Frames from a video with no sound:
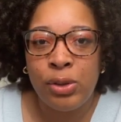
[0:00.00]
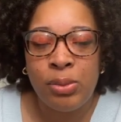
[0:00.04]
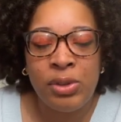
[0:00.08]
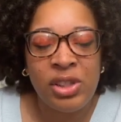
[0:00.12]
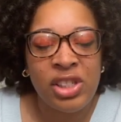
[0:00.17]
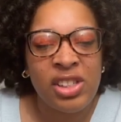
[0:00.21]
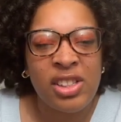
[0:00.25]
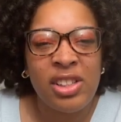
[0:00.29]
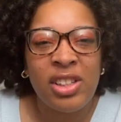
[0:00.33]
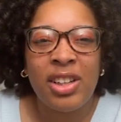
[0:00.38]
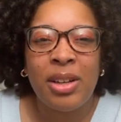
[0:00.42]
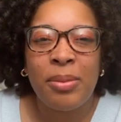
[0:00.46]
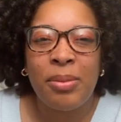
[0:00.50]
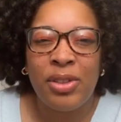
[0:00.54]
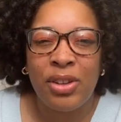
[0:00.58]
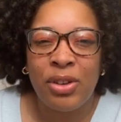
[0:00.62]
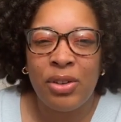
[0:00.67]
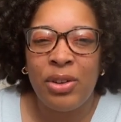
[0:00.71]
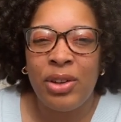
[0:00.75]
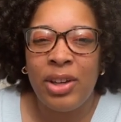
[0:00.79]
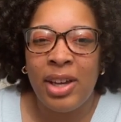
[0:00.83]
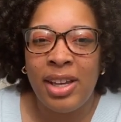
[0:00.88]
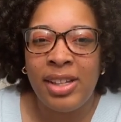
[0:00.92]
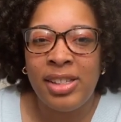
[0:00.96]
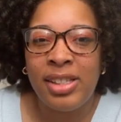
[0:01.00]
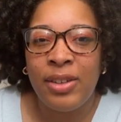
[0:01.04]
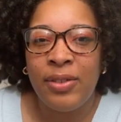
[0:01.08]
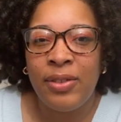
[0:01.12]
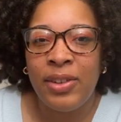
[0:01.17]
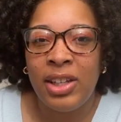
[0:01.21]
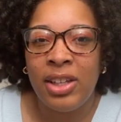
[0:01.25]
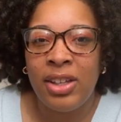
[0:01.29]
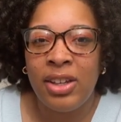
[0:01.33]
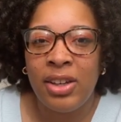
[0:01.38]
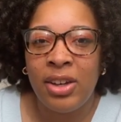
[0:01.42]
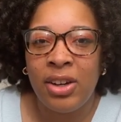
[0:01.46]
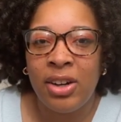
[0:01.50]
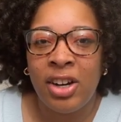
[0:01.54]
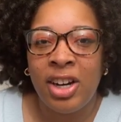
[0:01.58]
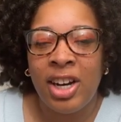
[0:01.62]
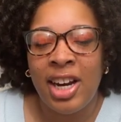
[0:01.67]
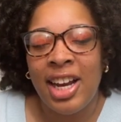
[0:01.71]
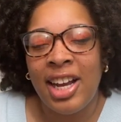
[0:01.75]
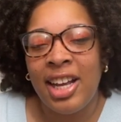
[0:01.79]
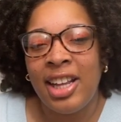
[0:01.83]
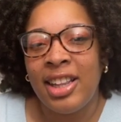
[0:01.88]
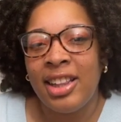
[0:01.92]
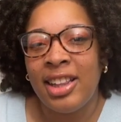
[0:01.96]
Just look up the Creativity Cure,
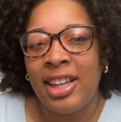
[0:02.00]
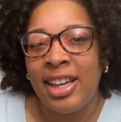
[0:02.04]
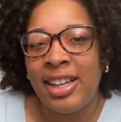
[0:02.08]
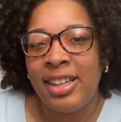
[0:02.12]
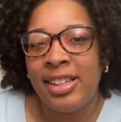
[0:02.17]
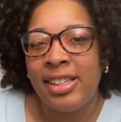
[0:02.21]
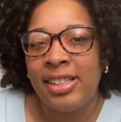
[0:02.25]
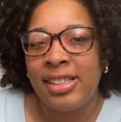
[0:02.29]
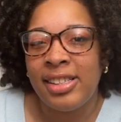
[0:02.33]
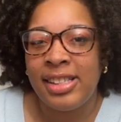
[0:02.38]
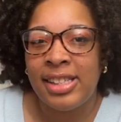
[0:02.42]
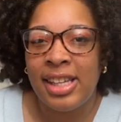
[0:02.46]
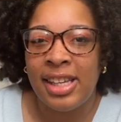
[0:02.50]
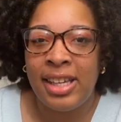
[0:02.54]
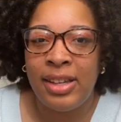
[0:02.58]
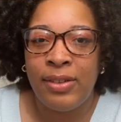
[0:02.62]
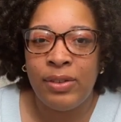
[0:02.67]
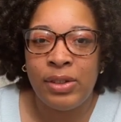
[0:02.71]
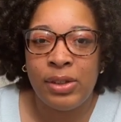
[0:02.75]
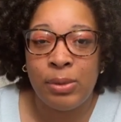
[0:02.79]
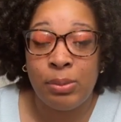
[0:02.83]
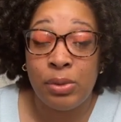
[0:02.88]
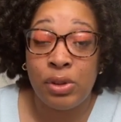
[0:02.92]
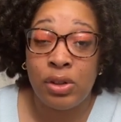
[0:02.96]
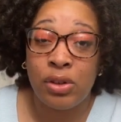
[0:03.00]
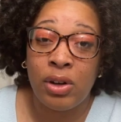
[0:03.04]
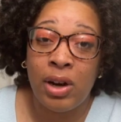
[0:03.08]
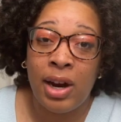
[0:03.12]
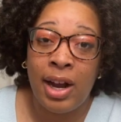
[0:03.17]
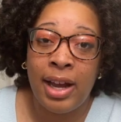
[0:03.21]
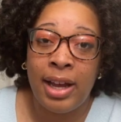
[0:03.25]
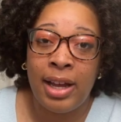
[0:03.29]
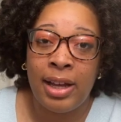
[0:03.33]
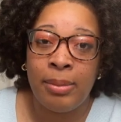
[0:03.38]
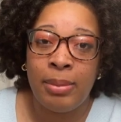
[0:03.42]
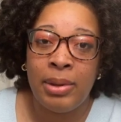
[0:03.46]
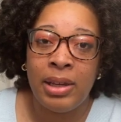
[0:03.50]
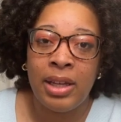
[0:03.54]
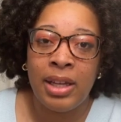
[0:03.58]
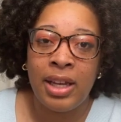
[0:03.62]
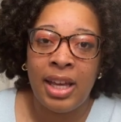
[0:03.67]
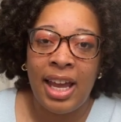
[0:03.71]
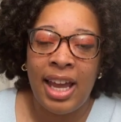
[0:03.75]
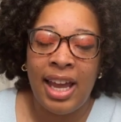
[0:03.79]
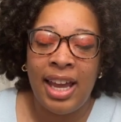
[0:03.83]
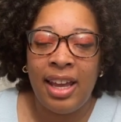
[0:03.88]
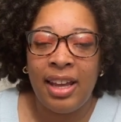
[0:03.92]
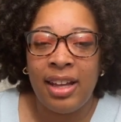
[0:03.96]
like, save, subscribe,
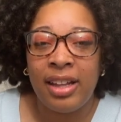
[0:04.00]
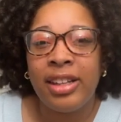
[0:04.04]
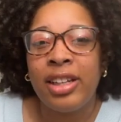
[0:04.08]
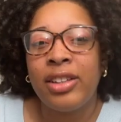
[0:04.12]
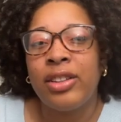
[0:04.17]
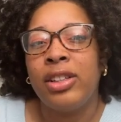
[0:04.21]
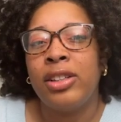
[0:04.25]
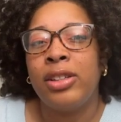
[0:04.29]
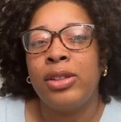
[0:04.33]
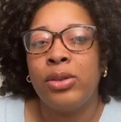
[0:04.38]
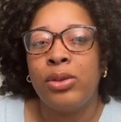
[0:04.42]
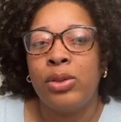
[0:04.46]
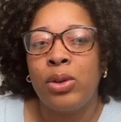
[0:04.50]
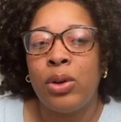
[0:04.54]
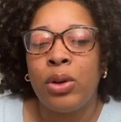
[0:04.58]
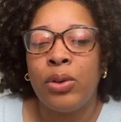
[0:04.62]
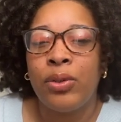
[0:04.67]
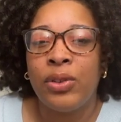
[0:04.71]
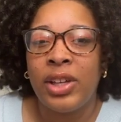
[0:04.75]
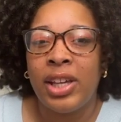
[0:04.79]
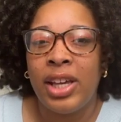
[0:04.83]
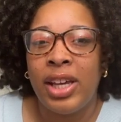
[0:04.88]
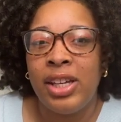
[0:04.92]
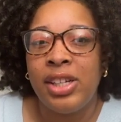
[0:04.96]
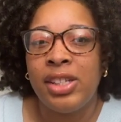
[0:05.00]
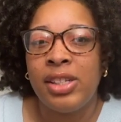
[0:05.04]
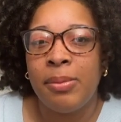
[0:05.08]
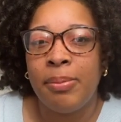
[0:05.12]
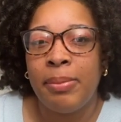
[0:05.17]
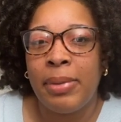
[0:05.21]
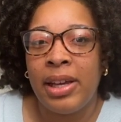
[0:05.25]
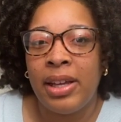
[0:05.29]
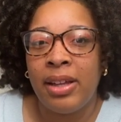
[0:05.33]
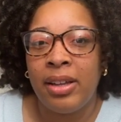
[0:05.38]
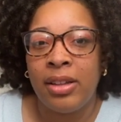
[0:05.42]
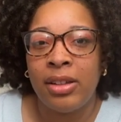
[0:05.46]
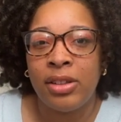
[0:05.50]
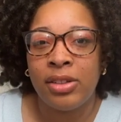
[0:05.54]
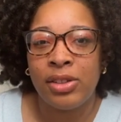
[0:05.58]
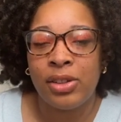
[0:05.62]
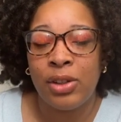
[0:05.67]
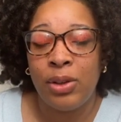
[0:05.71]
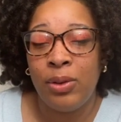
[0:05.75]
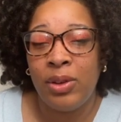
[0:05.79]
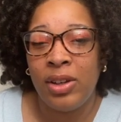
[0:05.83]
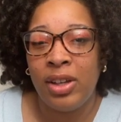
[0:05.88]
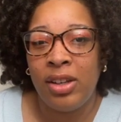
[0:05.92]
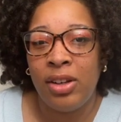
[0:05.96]
and click the little notification bell so
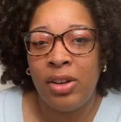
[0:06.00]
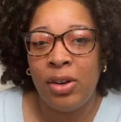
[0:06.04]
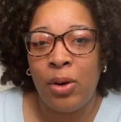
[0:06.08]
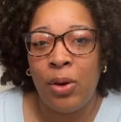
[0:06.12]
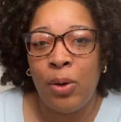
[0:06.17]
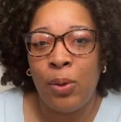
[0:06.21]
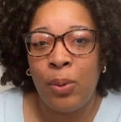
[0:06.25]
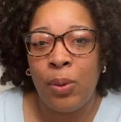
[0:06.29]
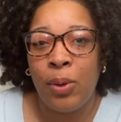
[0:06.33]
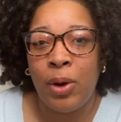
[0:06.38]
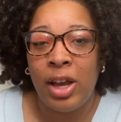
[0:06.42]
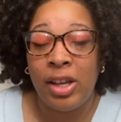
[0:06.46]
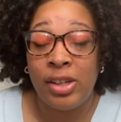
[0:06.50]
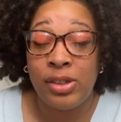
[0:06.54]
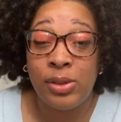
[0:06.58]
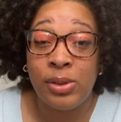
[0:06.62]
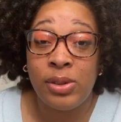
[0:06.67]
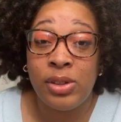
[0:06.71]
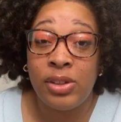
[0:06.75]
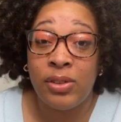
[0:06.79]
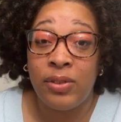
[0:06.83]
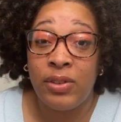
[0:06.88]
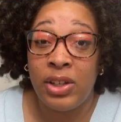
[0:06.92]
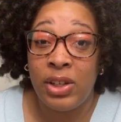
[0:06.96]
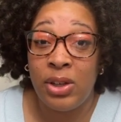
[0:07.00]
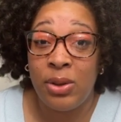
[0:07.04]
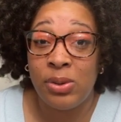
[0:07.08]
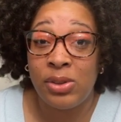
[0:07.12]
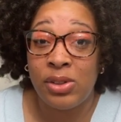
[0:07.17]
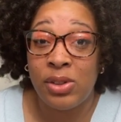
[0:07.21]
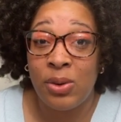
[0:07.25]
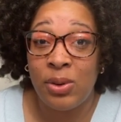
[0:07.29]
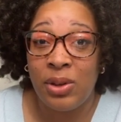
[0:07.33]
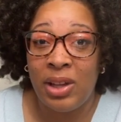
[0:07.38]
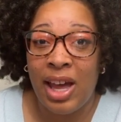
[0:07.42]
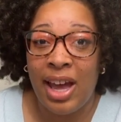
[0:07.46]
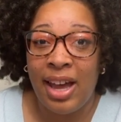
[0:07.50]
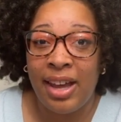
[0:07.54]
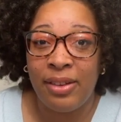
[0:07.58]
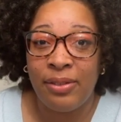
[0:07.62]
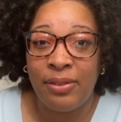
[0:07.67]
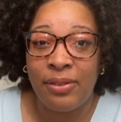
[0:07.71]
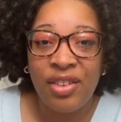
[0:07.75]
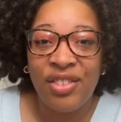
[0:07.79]
you can know as soon as the videos go live.